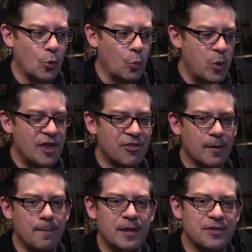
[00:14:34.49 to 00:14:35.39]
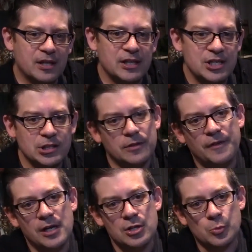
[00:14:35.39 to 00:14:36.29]
with Mythic Legions
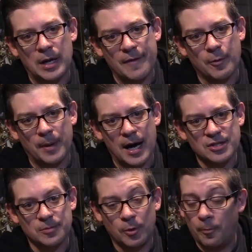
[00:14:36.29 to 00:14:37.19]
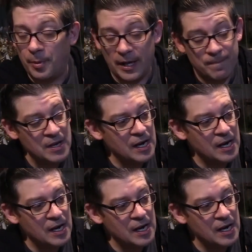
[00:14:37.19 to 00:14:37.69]
figures whenever possible, but